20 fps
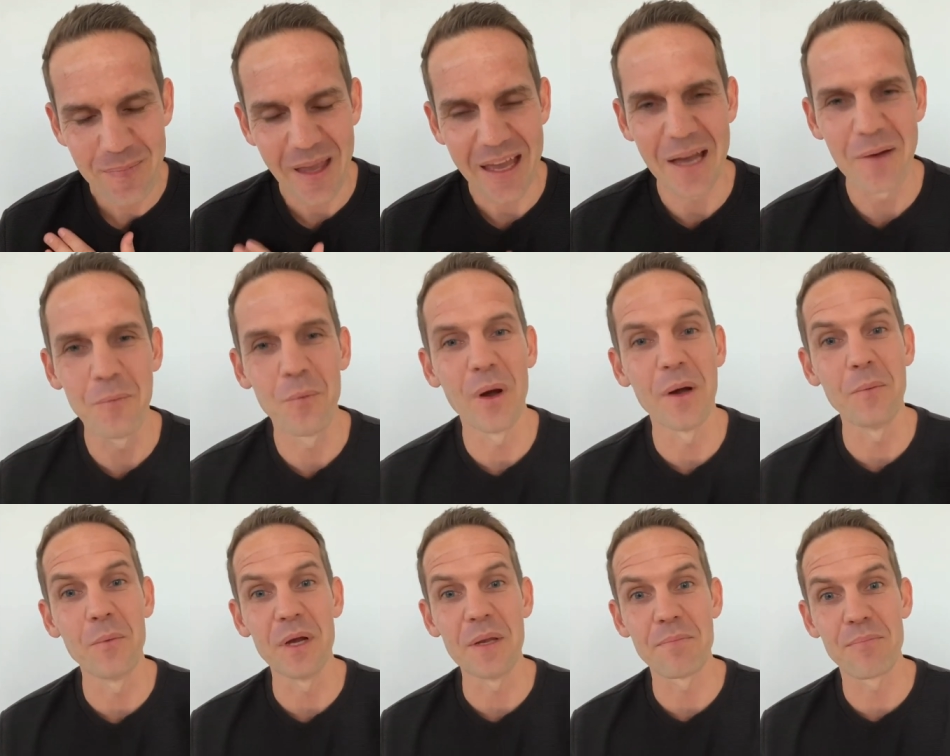And
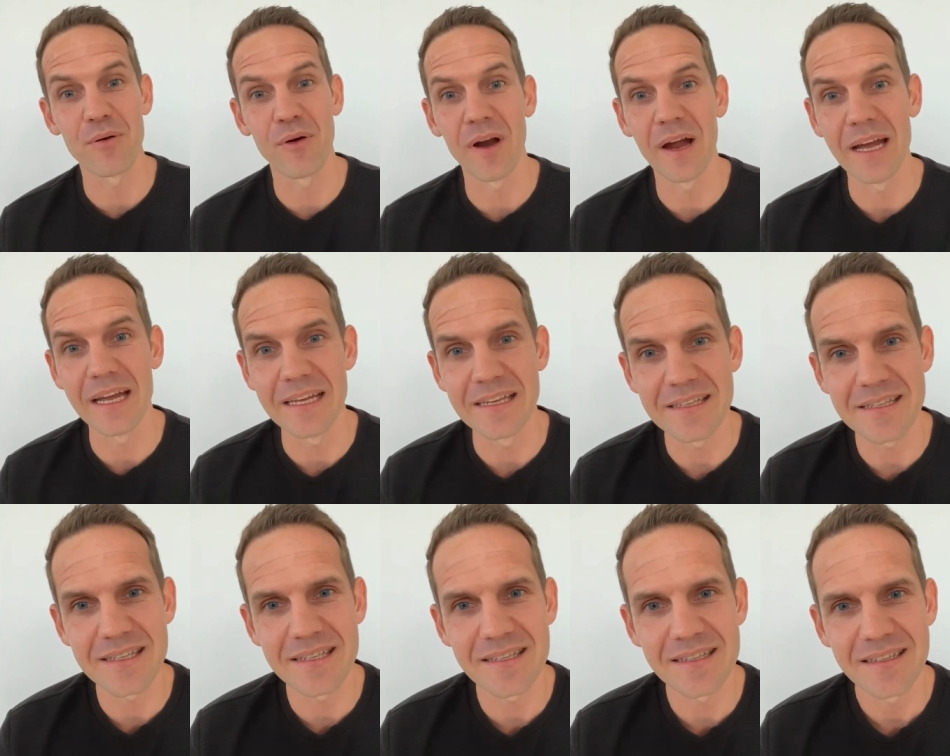when we
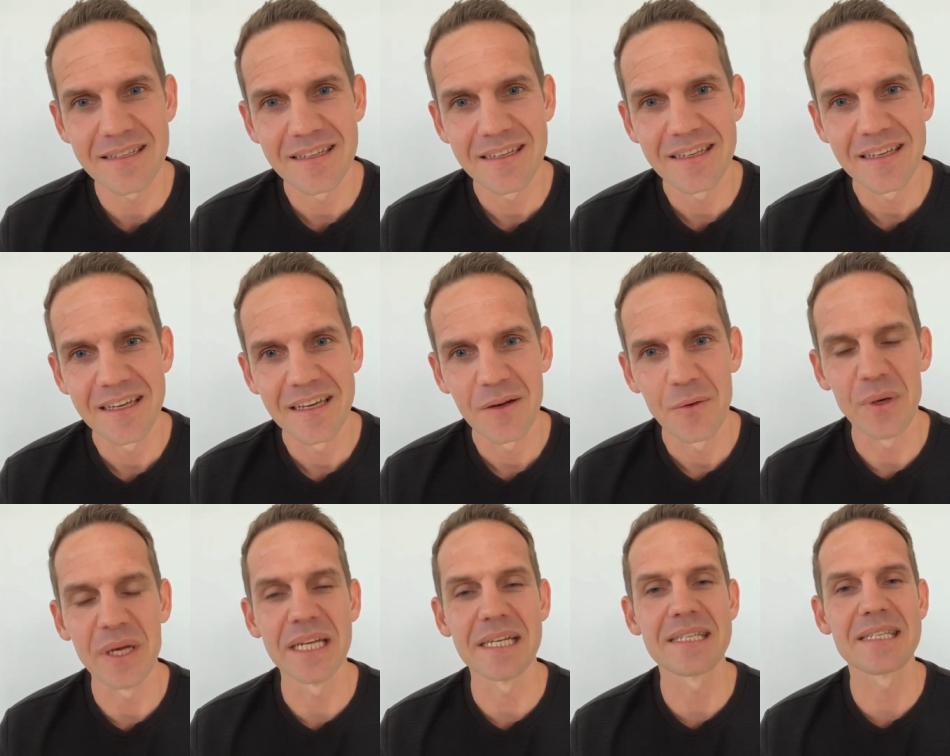praise,
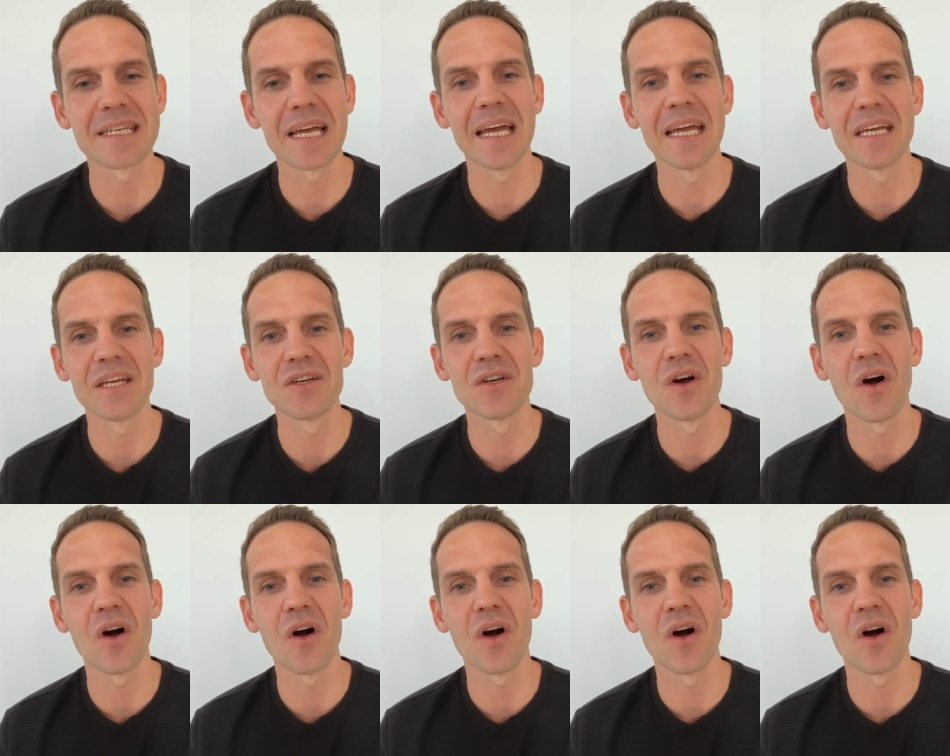we are saying,